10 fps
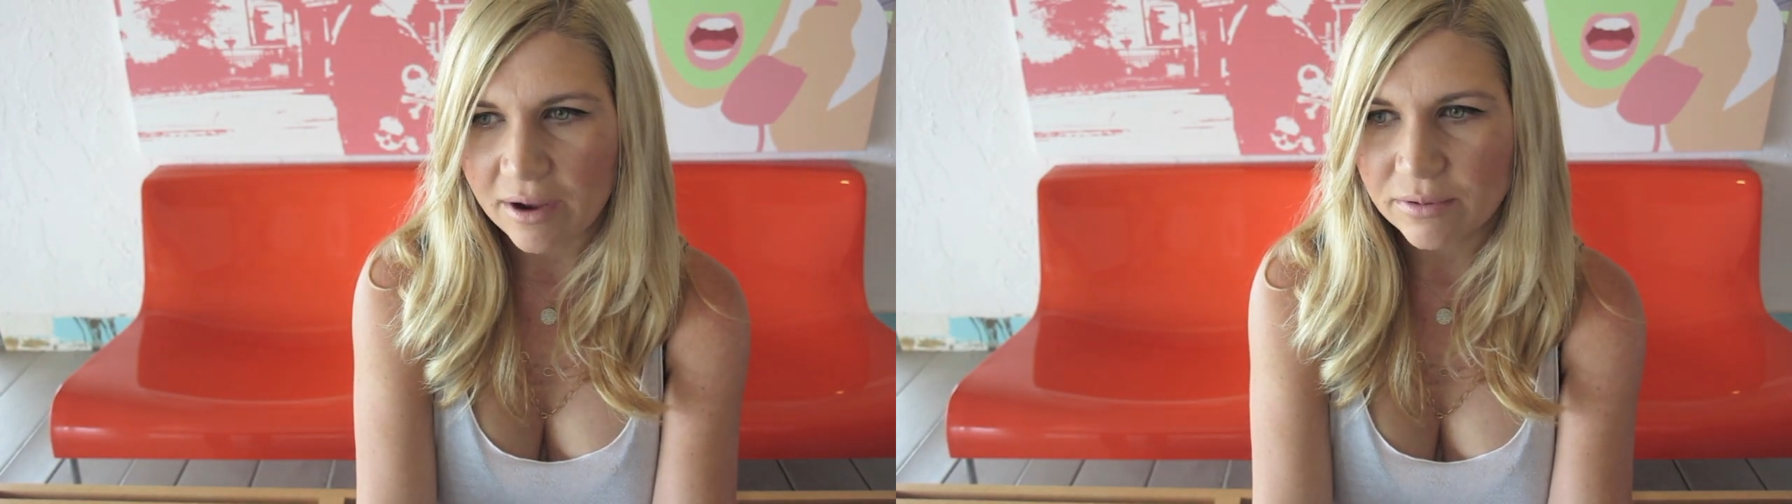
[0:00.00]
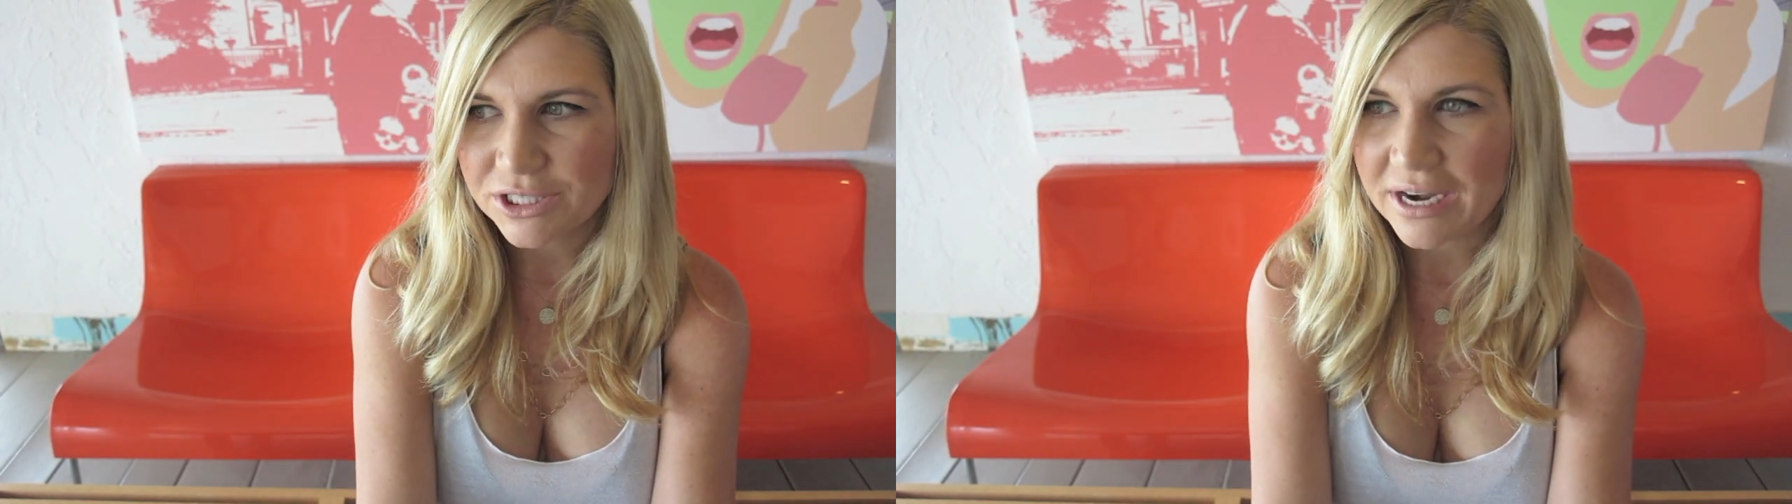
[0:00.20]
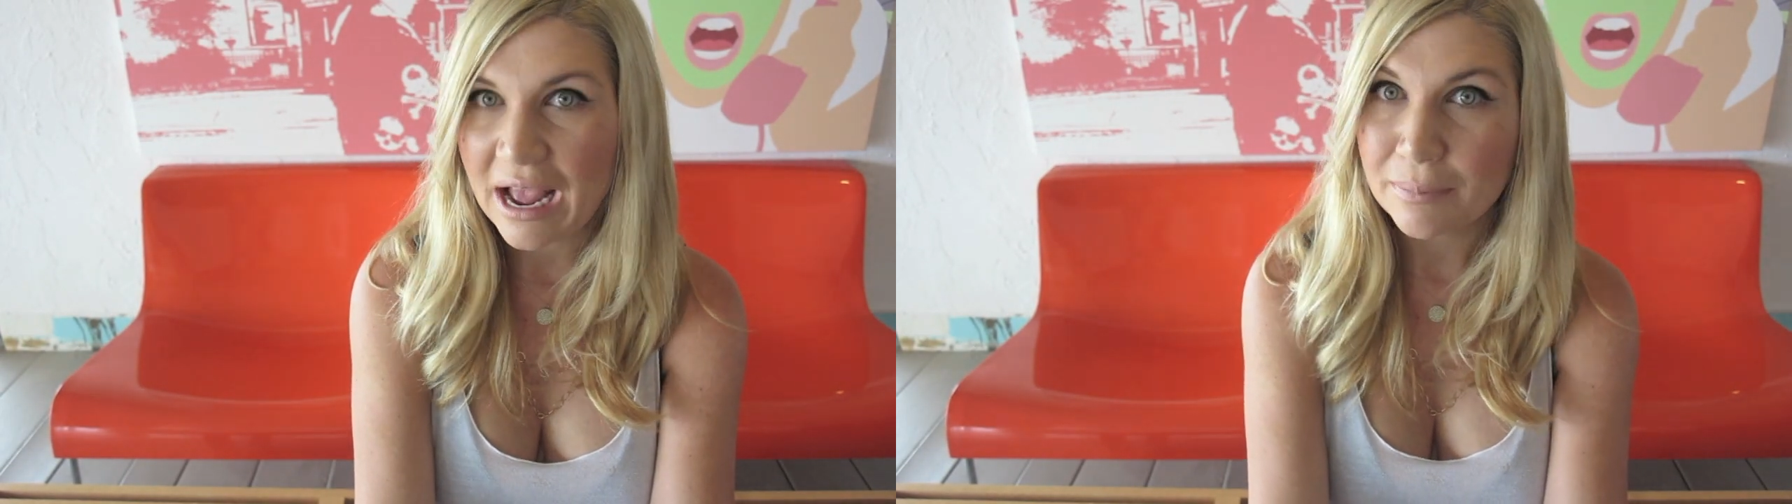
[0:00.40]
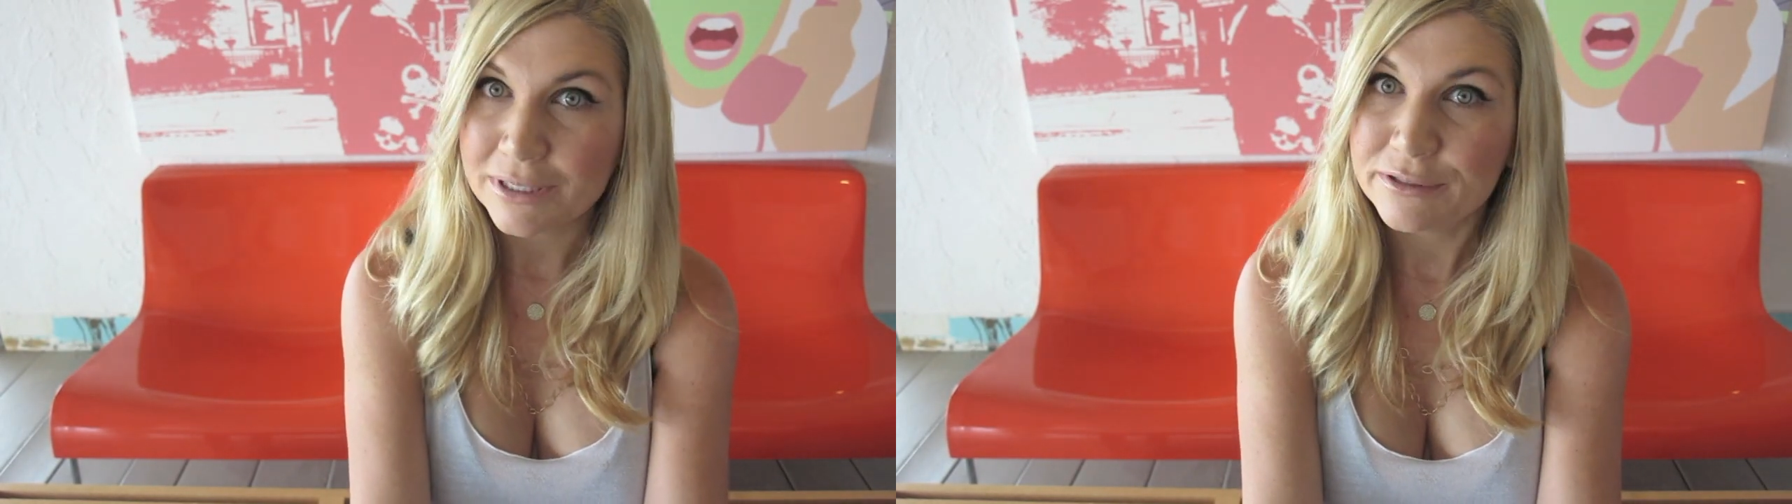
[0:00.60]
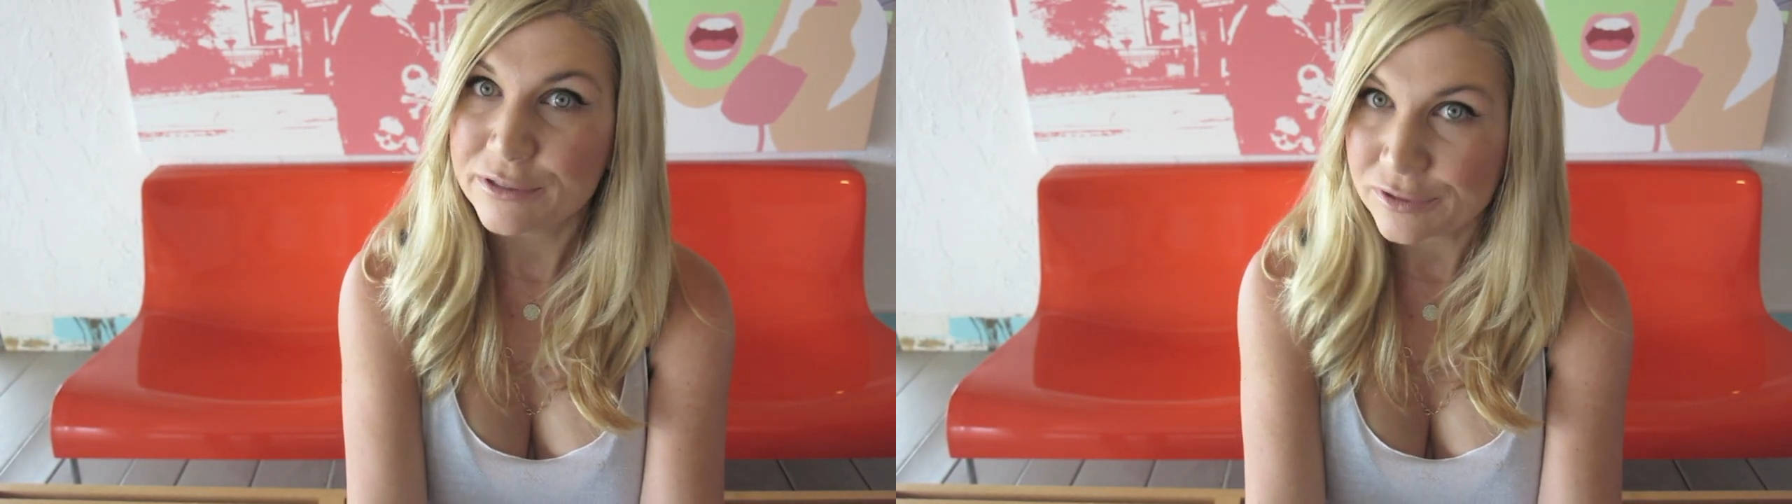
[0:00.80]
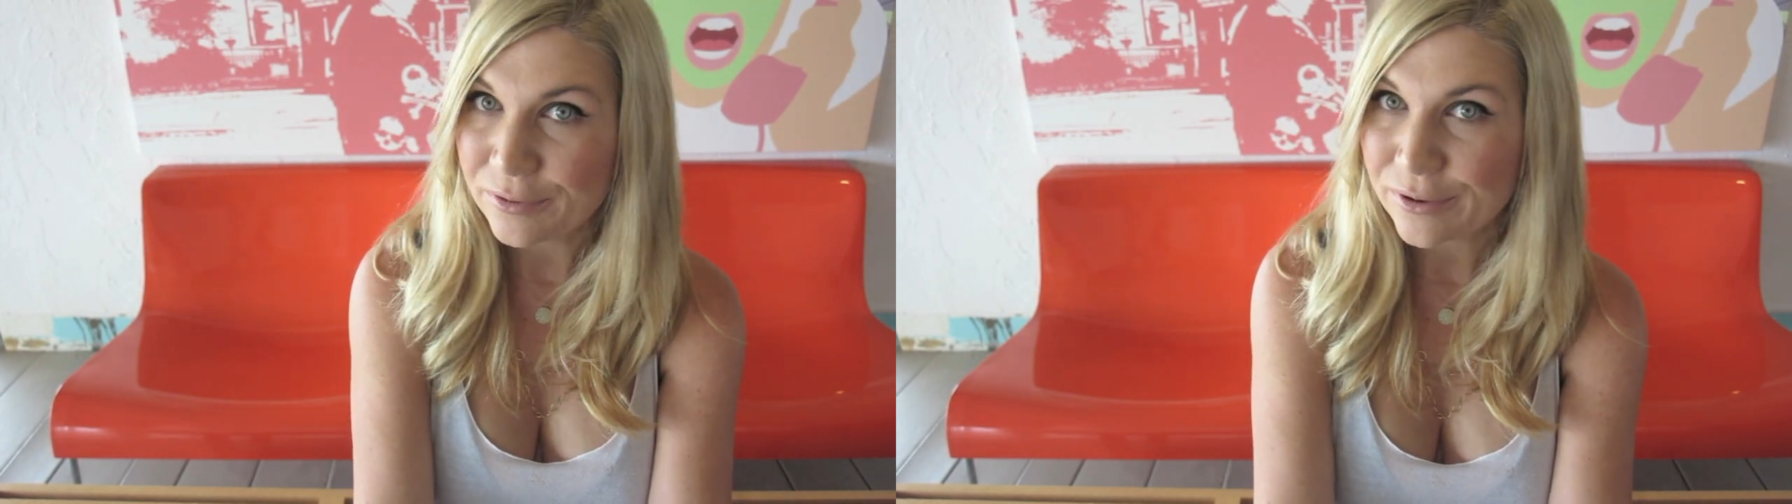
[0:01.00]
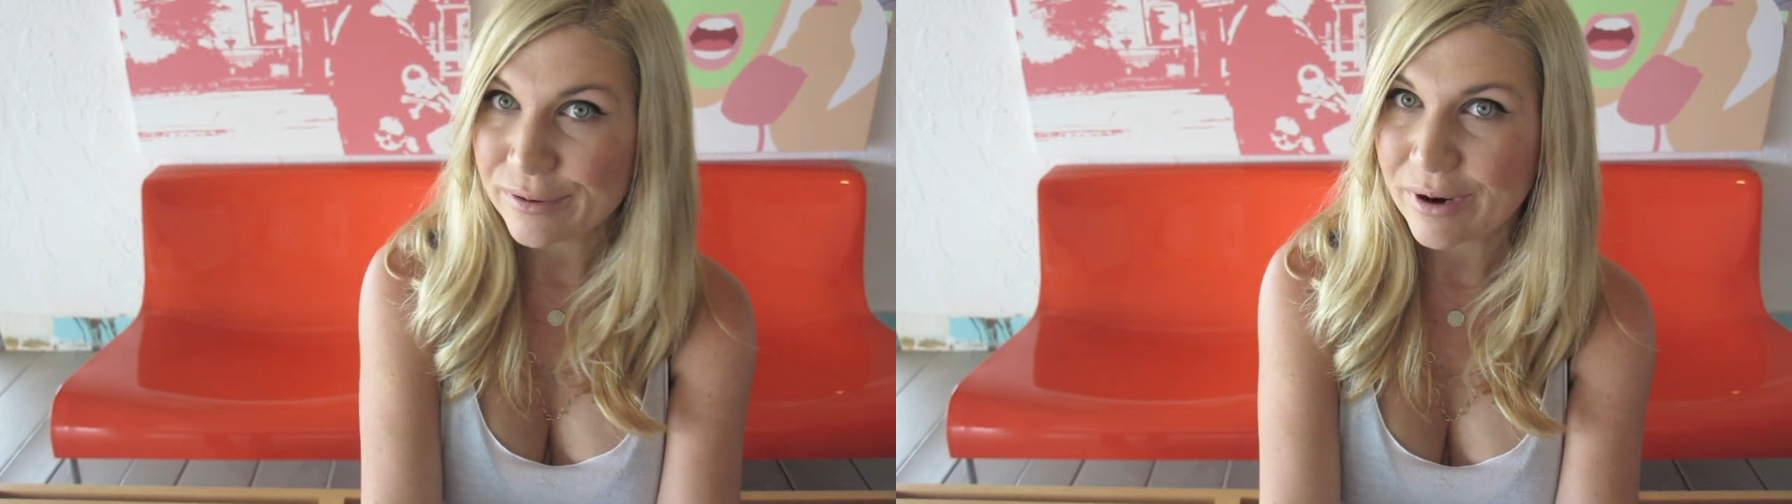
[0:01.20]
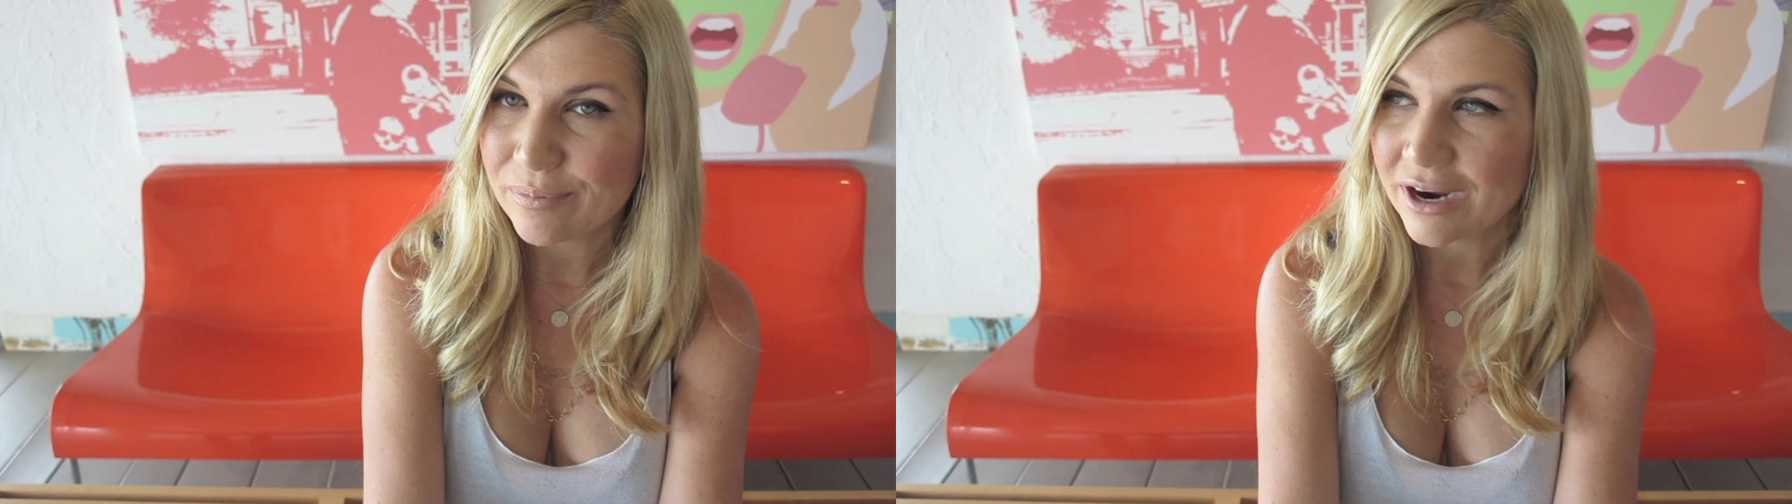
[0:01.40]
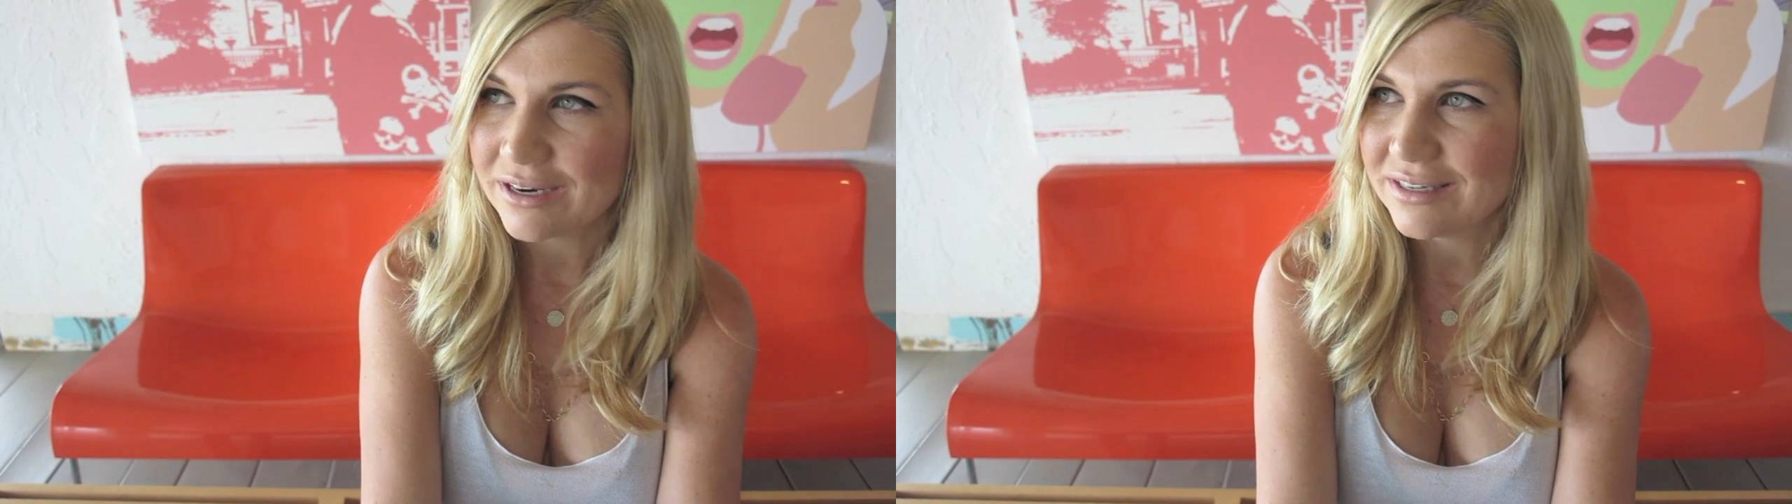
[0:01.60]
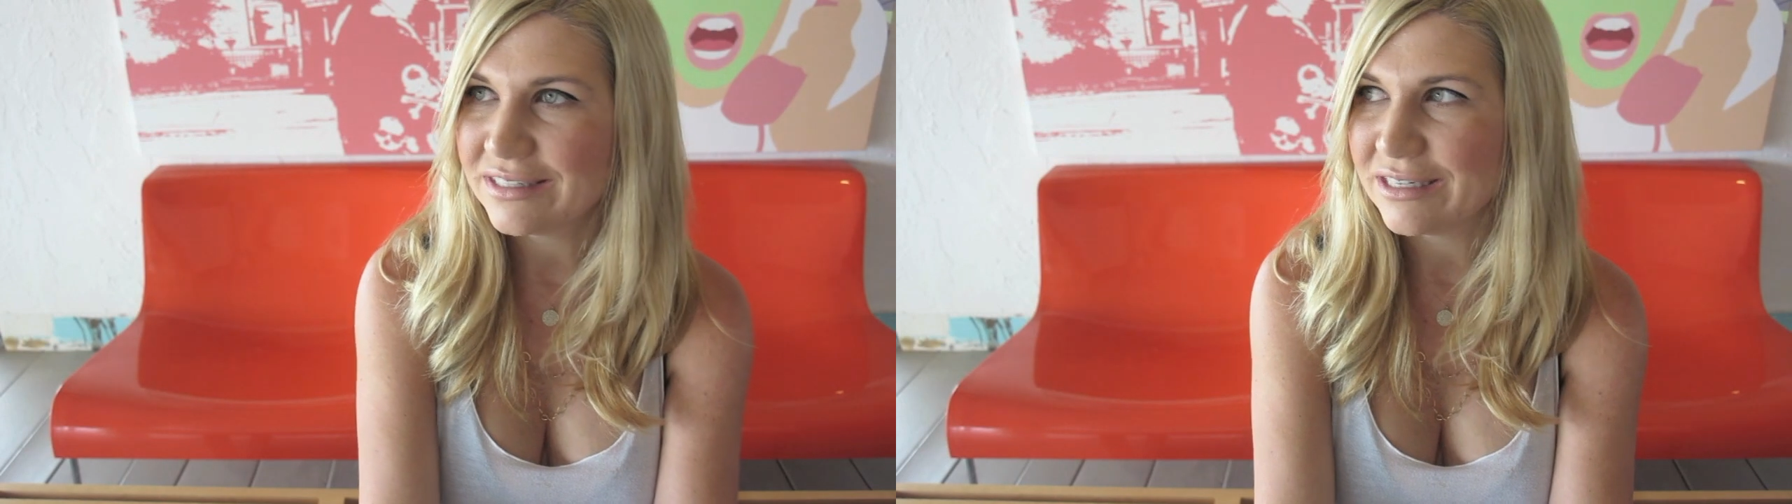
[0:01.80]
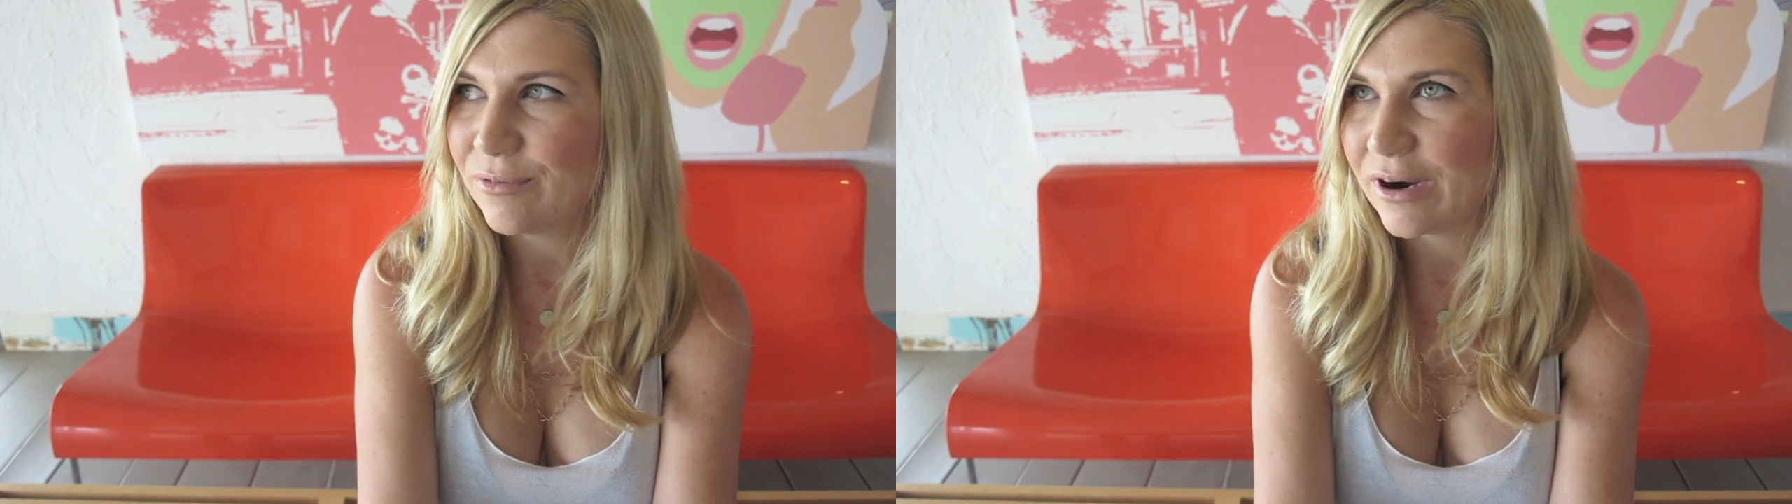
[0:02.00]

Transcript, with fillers: I wish it happened sooner in my pregnancy,